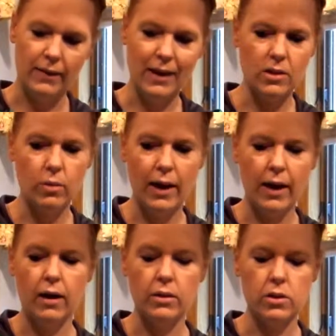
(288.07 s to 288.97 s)
That's why
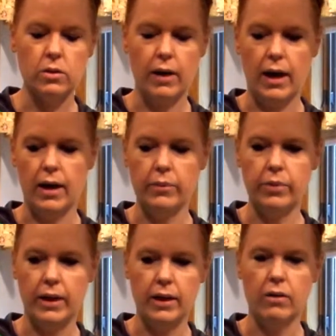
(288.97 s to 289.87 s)
I also add
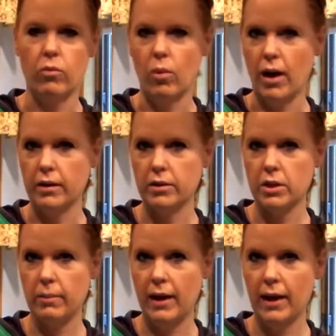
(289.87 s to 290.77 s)
plenty of water to
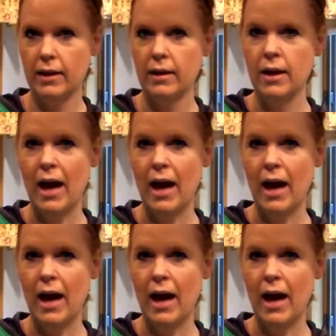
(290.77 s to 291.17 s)
mine.